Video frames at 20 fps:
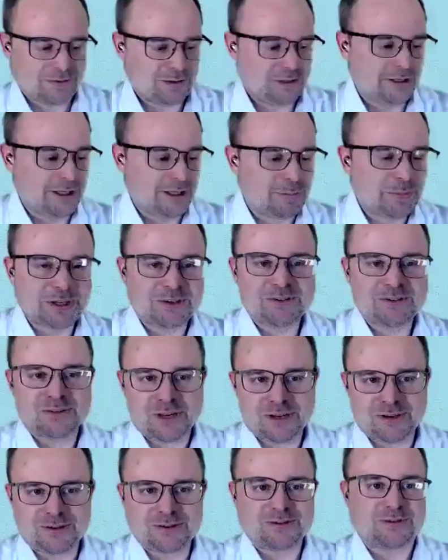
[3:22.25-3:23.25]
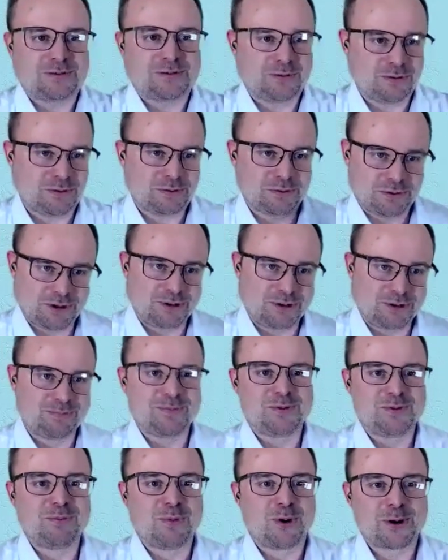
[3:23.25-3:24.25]
a little bit, and
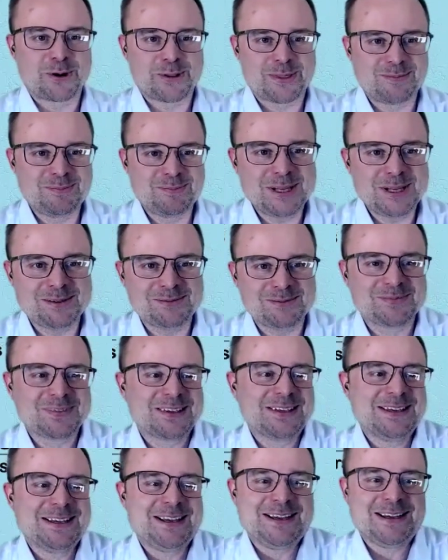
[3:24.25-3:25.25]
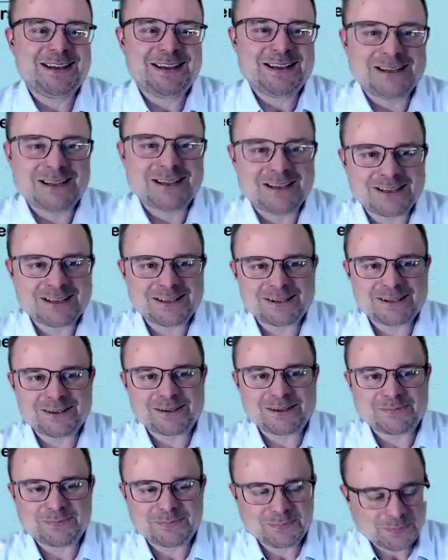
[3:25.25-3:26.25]
Tim more than me.
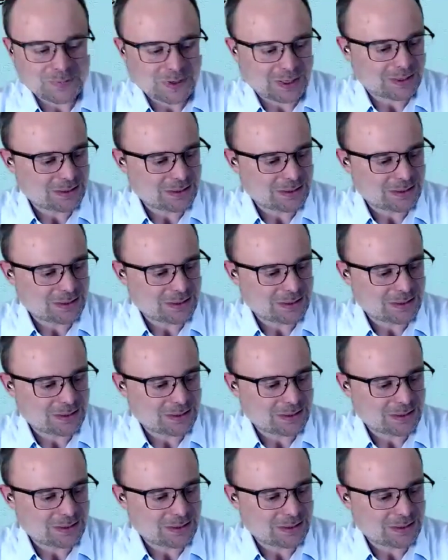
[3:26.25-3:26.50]
What